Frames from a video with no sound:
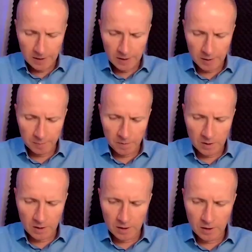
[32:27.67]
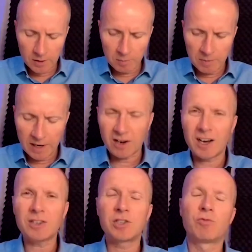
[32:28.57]
At the minute,
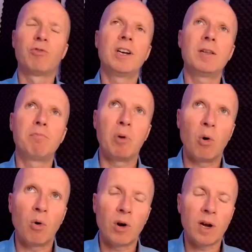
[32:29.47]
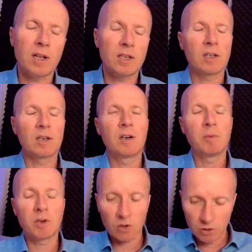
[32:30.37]
and this is really boring, and it's like, oh
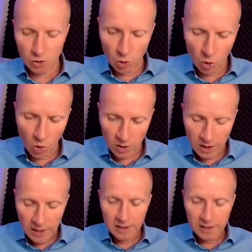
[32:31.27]
my god, yawn.